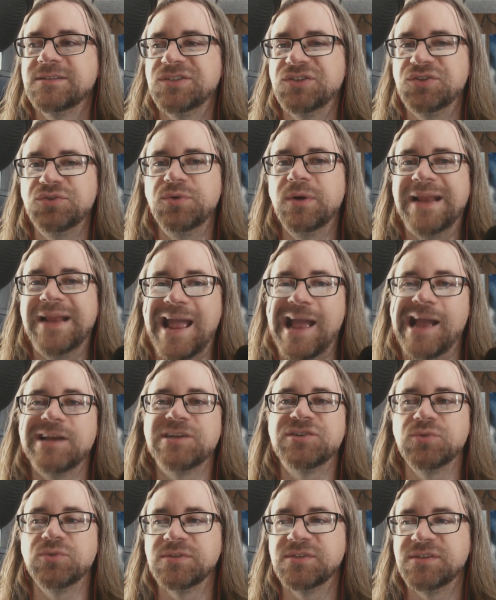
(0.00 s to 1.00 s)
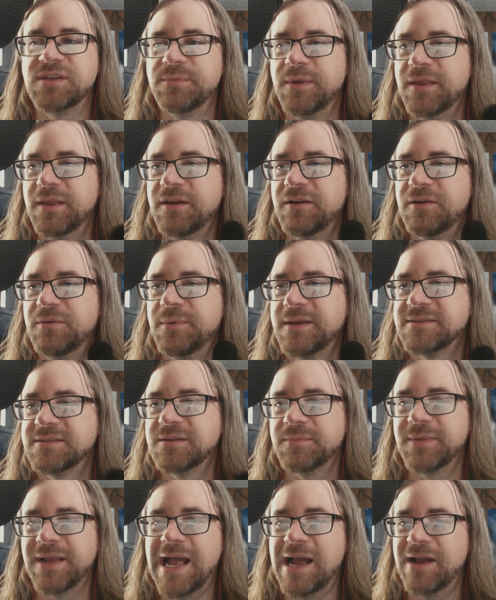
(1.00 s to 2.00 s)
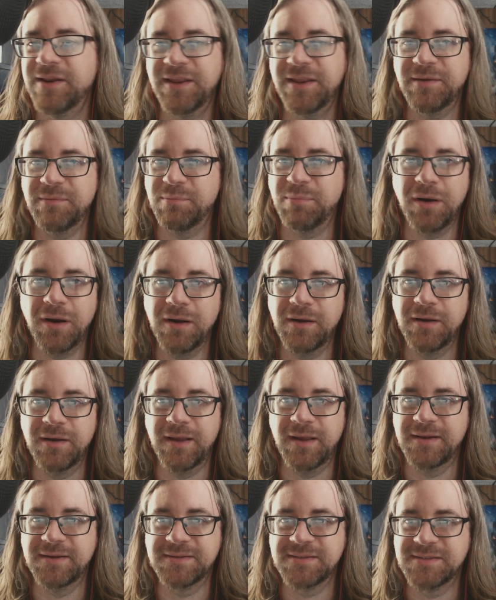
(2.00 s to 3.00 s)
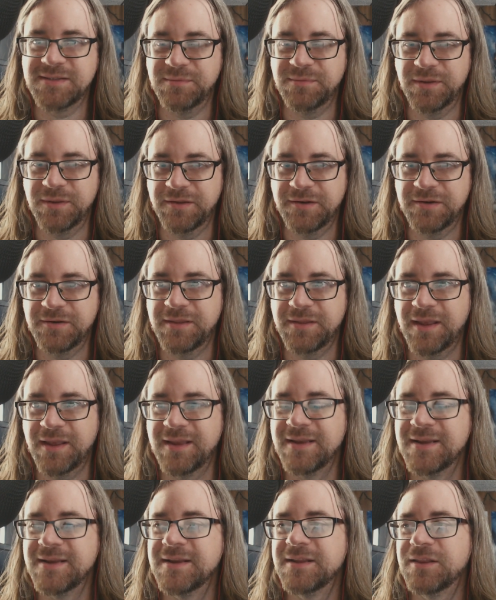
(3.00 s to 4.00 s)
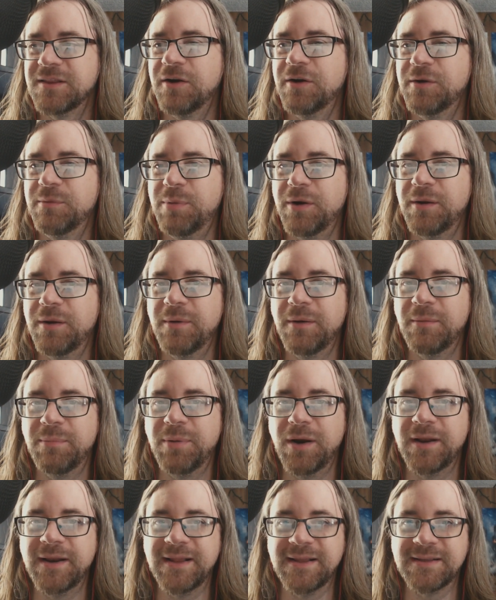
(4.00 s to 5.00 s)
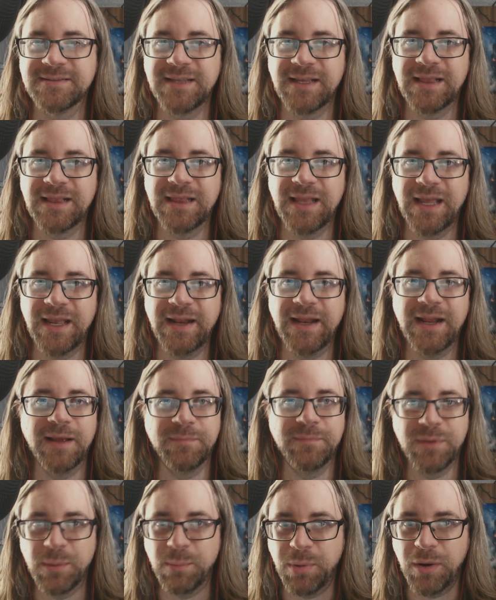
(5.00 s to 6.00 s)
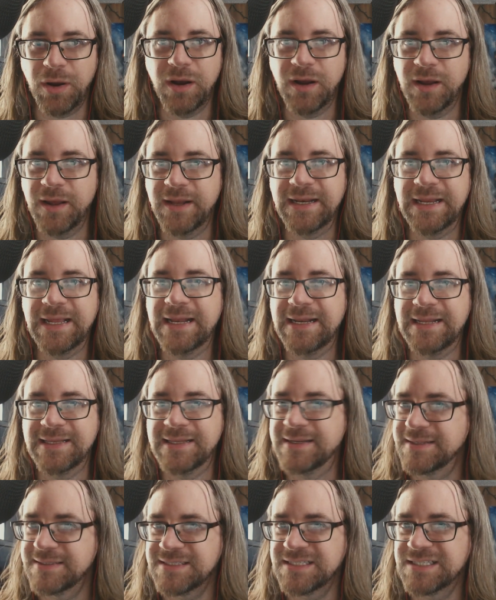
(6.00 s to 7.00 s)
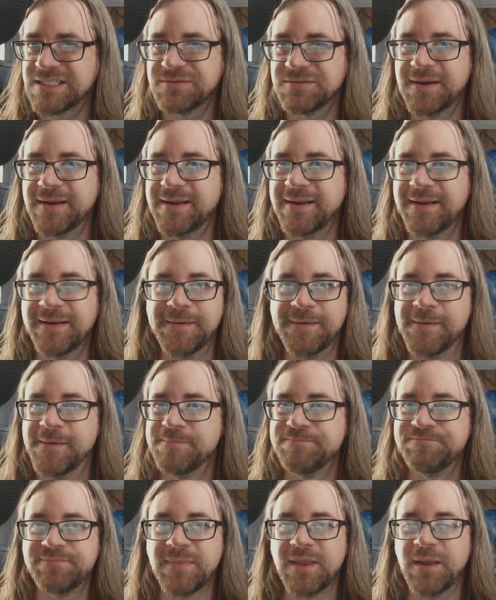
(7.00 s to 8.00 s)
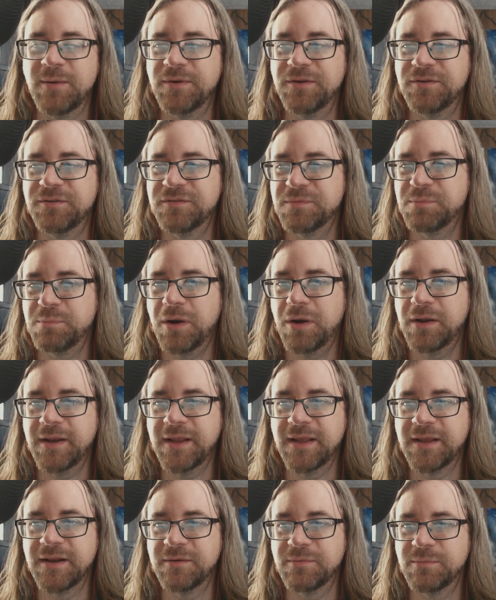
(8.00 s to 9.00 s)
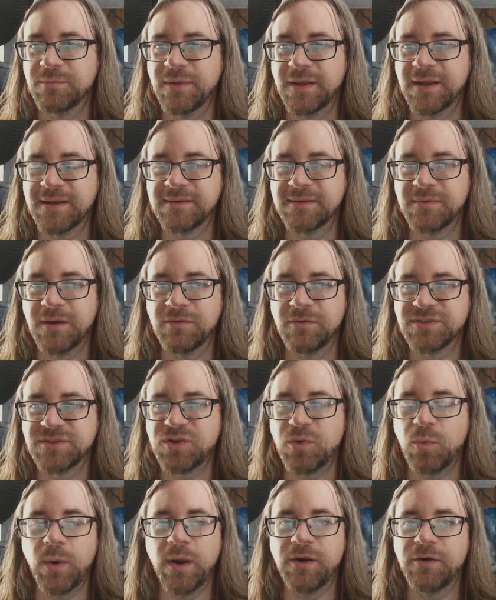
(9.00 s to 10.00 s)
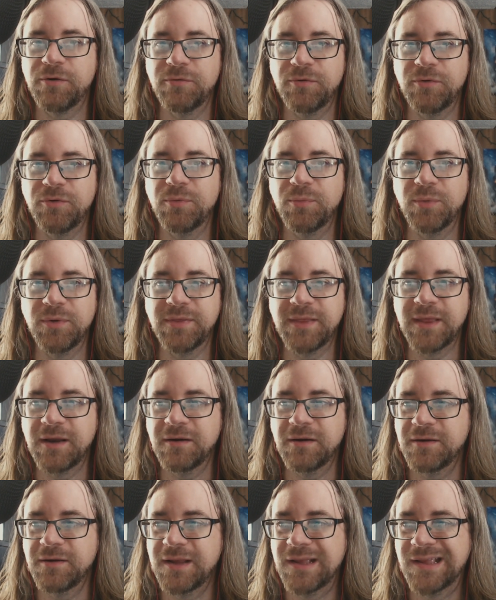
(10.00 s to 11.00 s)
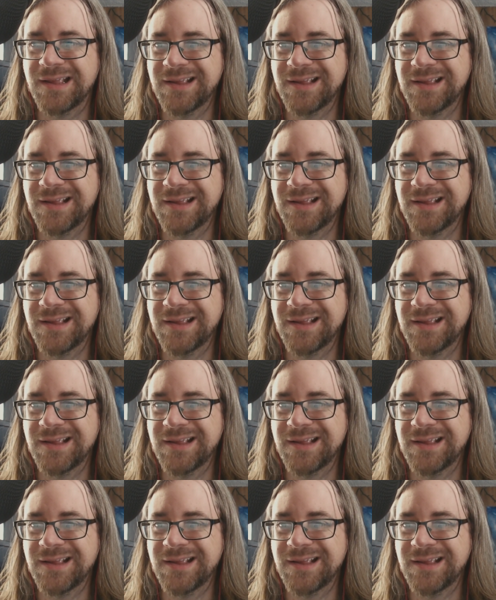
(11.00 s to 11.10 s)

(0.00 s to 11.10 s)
to an actual simulator, because I'm like, how do you putt at a simulator? Like the hard part about putting is like lining up the putt and getting the distance right. And when you're just putting in a square room without